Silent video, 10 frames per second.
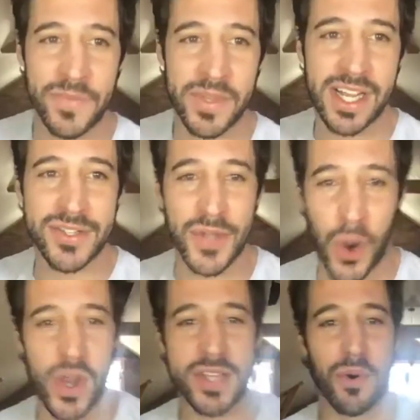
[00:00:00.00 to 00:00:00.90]
because there's
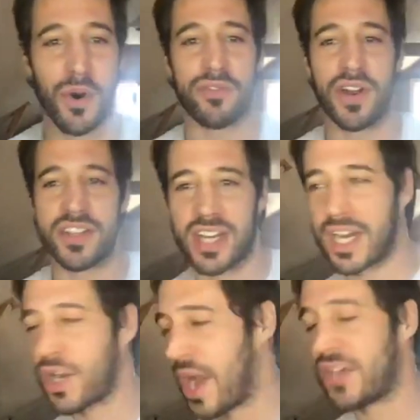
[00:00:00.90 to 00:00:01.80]
always more for us to
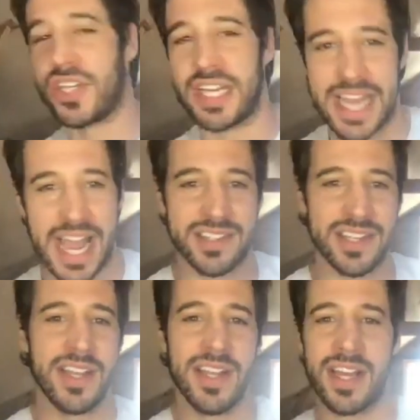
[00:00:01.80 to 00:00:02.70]
question and guess
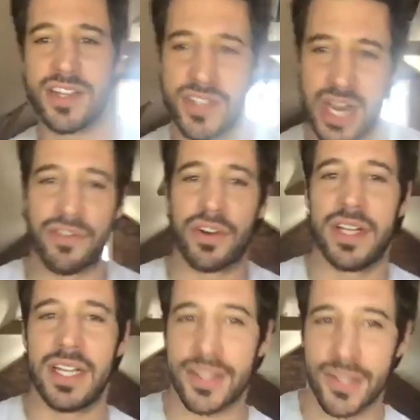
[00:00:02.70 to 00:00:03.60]
and discover
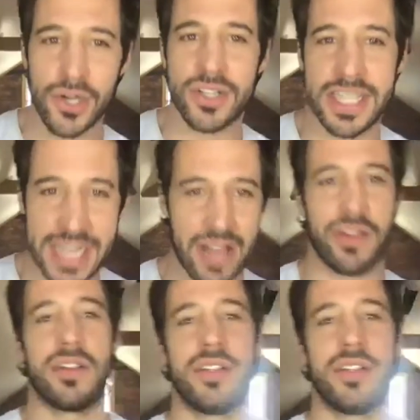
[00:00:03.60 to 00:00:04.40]
and learn together.